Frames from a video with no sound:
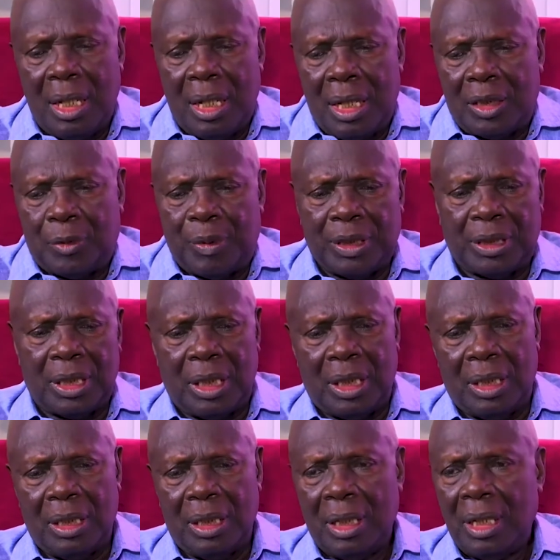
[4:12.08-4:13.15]

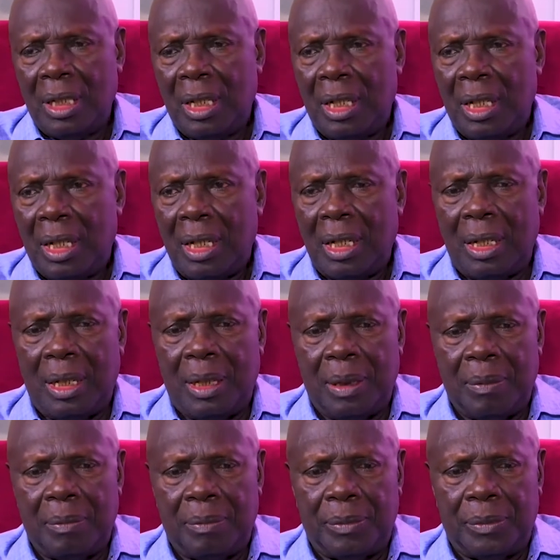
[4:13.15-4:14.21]
especially,
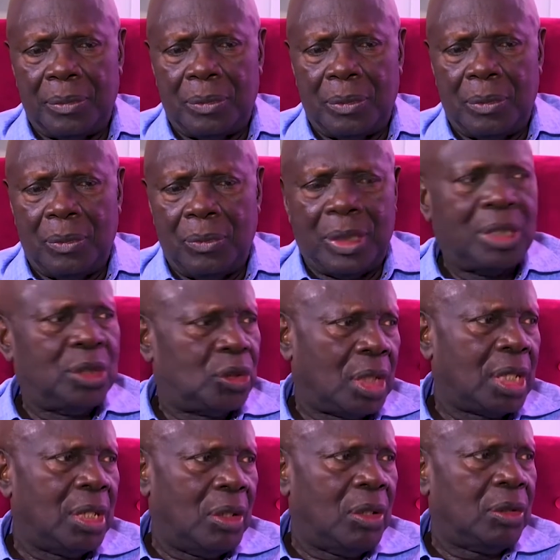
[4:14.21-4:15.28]
um, we can
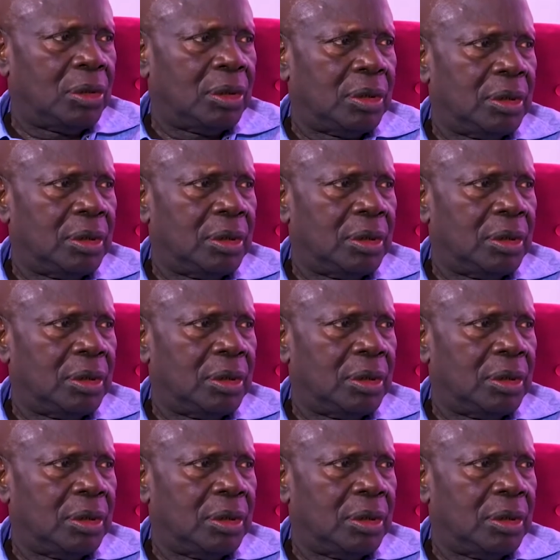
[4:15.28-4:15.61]
talk a lot.